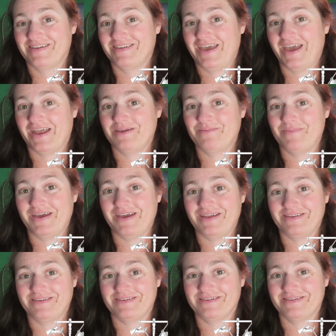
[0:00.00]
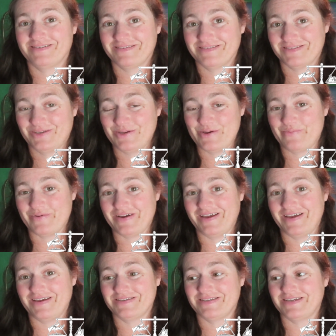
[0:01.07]
canning meat, super
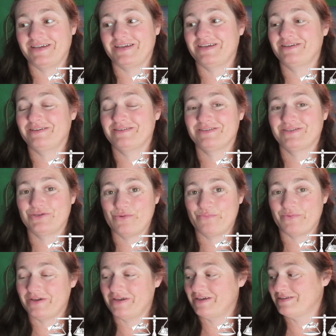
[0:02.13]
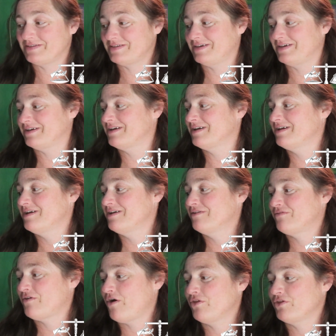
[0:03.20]
easy, super easy.
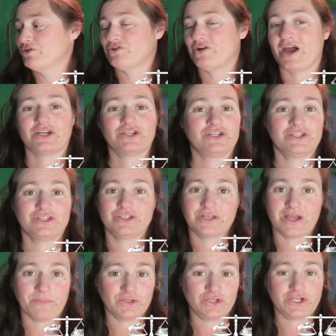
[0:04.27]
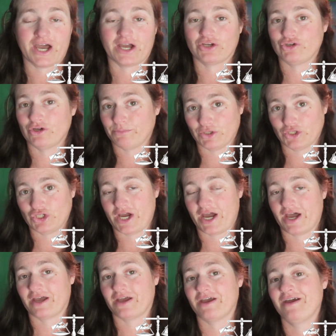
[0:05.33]
Follow the directions, double check, triple
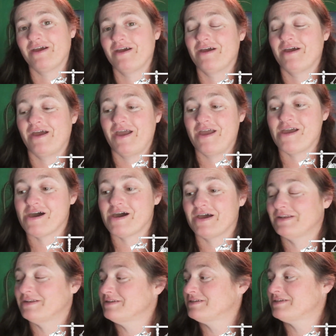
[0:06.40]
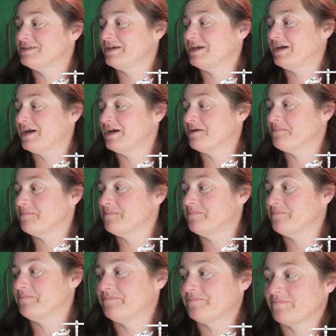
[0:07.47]
check, and
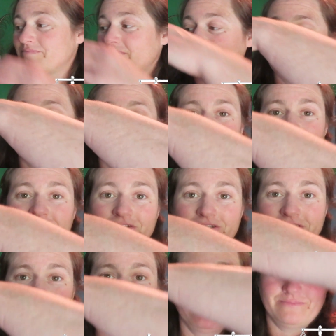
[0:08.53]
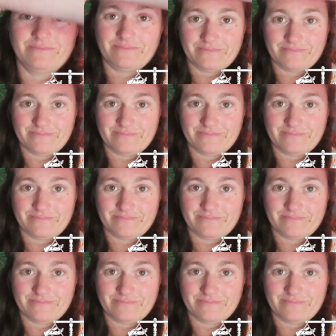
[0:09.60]
make sure things are sealed,